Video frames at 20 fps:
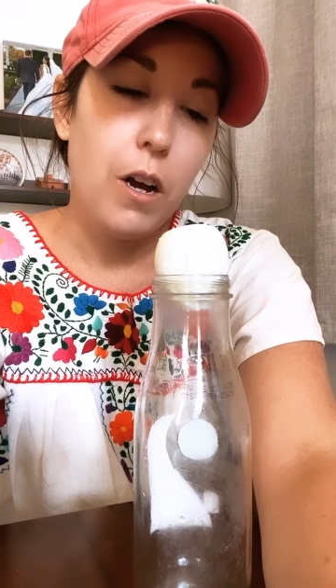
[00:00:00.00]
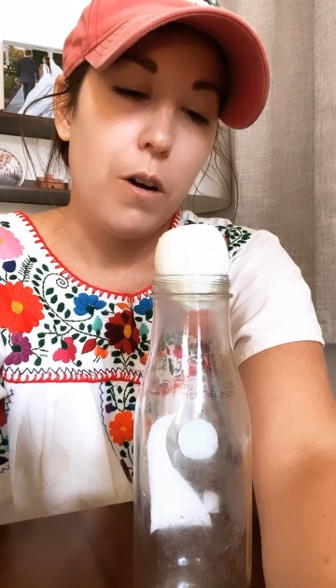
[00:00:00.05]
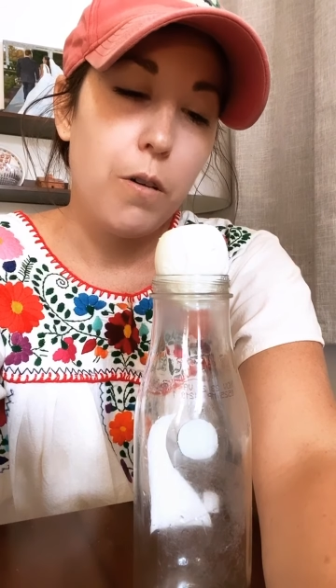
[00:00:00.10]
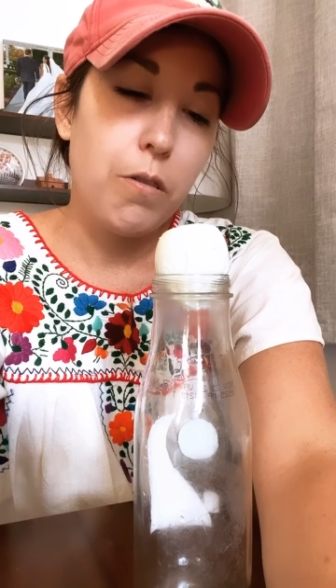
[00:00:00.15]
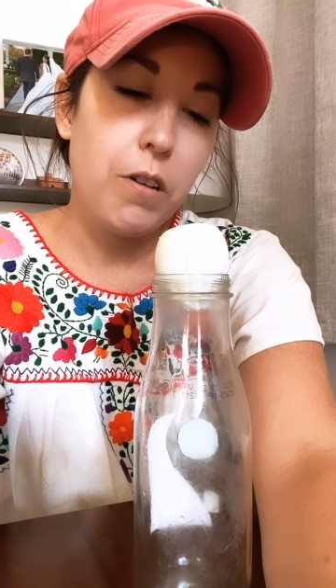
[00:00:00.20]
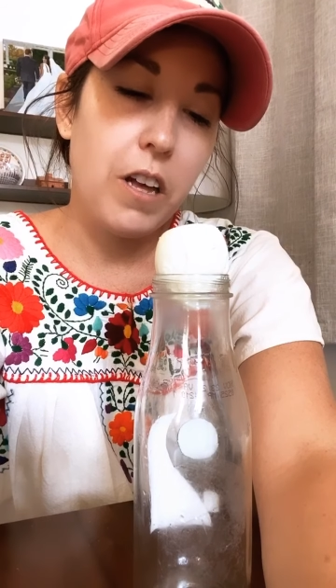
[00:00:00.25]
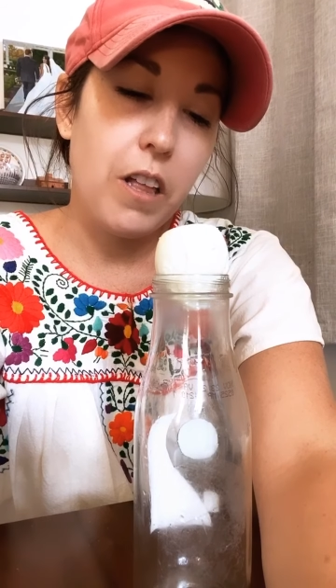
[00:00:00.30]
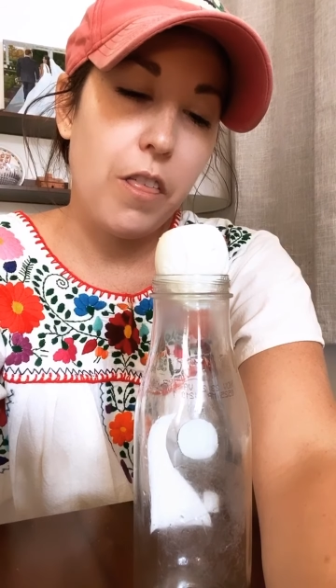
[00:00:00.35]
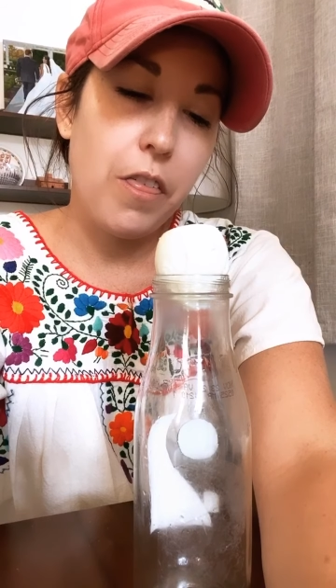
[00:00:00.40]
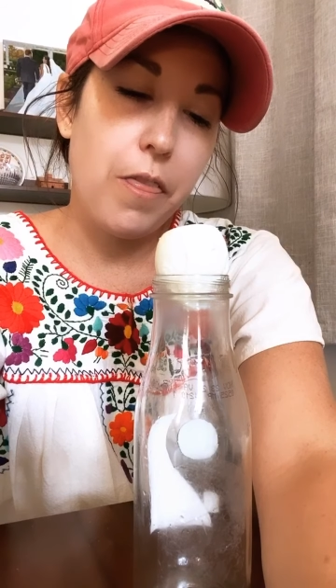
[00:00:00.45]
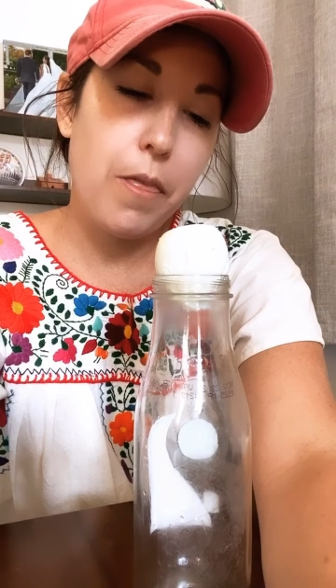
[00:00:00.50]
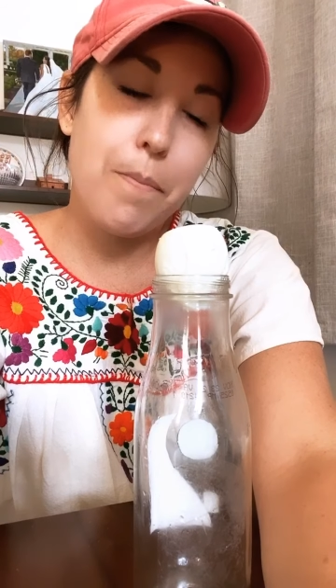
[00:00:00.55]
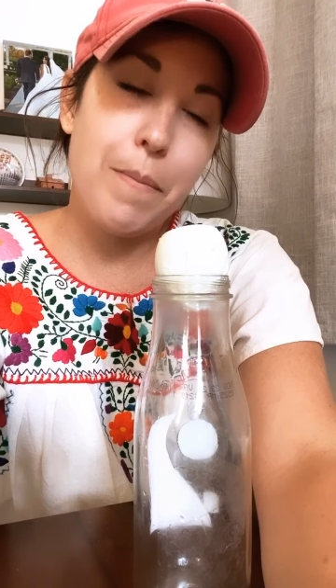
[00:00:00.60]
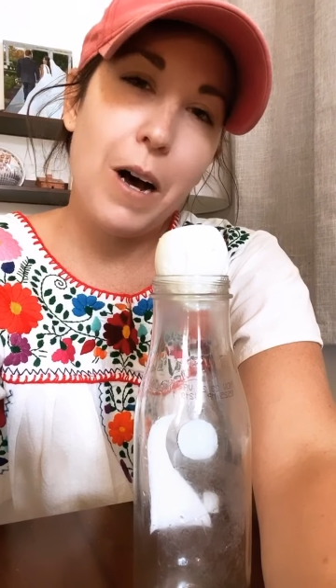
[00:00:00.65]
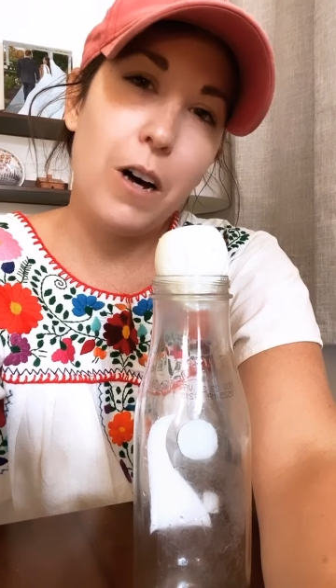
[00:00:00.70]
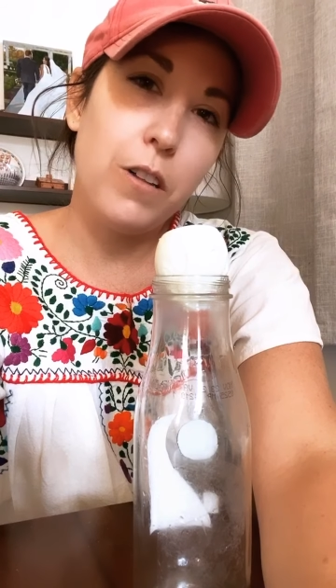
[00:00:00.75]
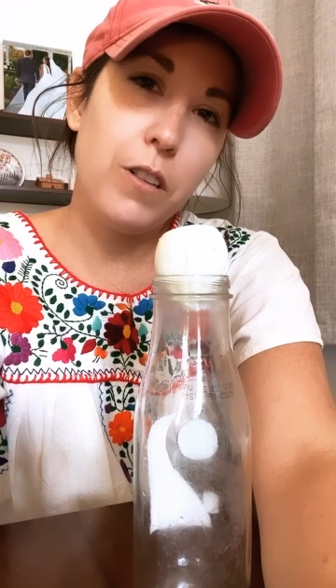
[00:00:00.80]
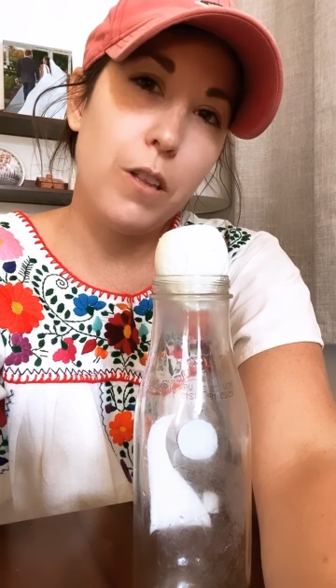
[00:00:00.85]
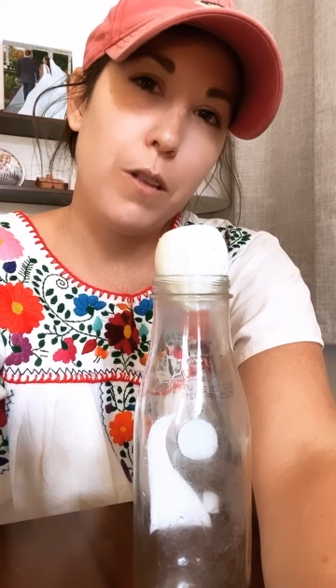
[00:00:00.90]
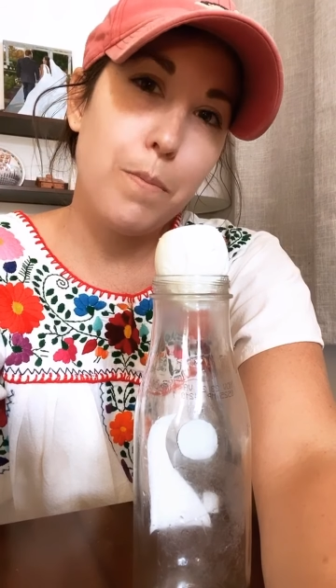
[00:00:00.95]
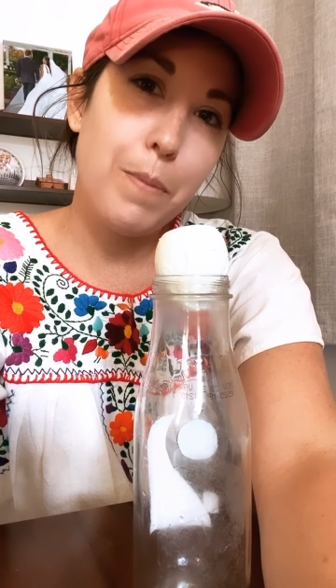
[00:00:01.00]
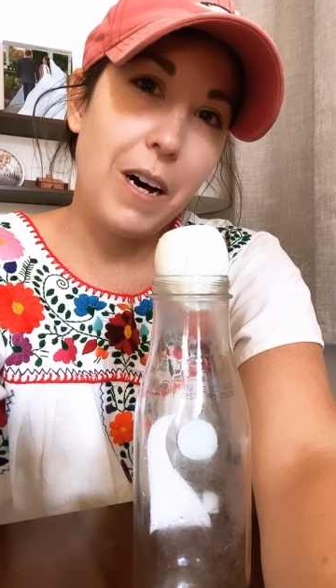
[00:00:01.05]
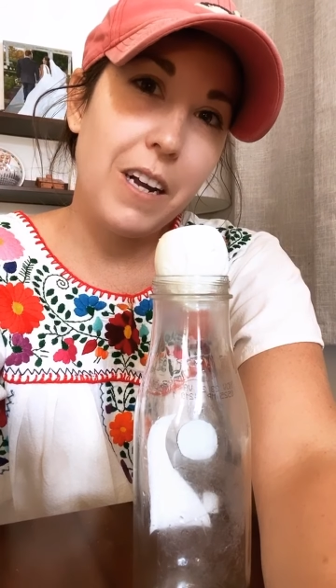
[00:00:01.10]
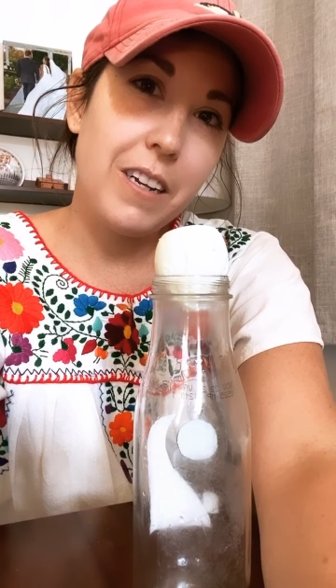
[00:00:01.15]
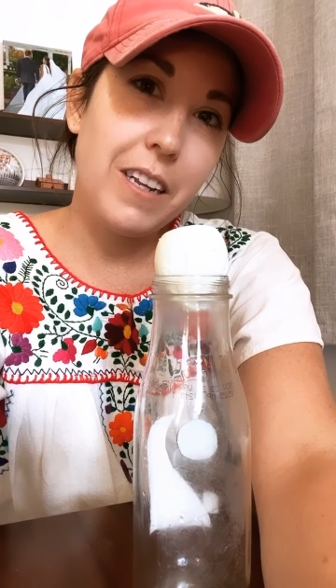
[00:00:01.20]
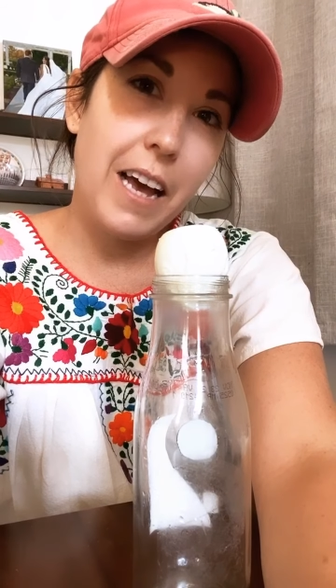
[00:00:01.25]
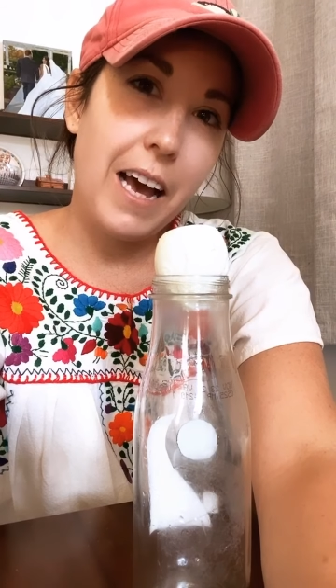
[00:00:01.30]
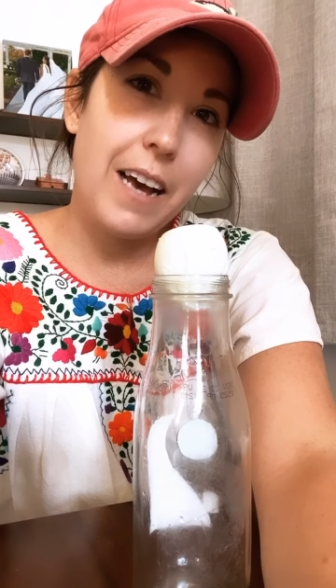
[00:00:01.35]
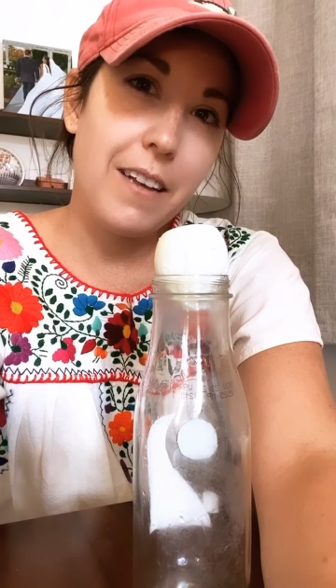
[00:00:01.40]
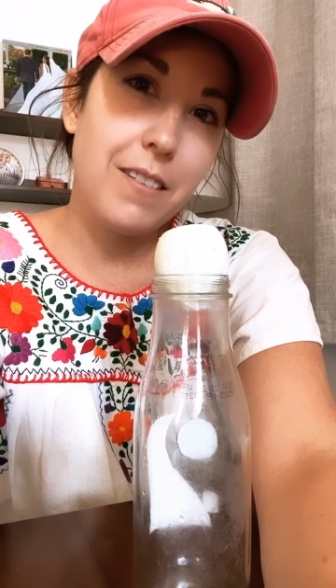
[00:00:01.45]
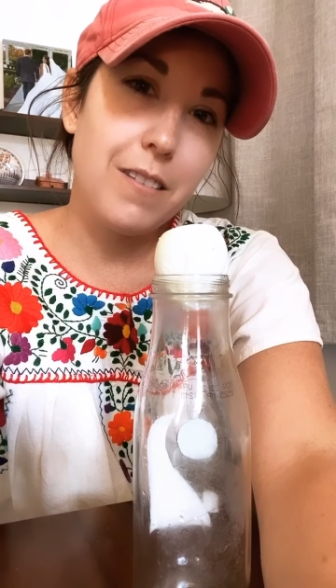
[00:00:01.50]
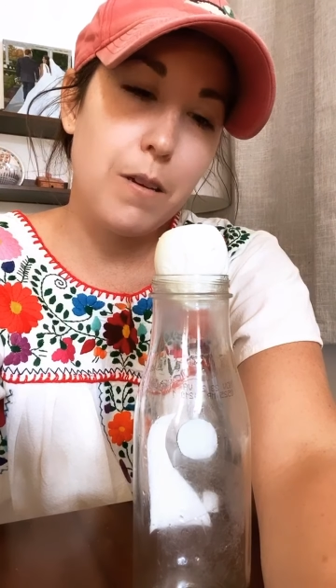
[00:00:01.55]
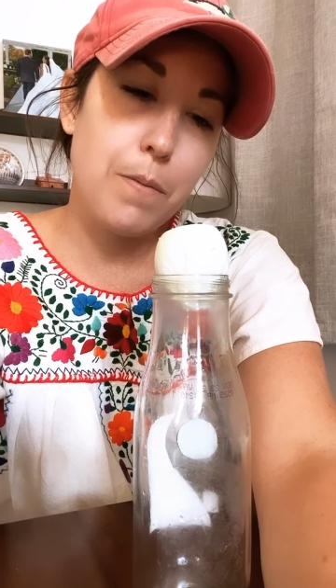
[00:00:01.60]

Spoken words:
with the mouth of the bottle has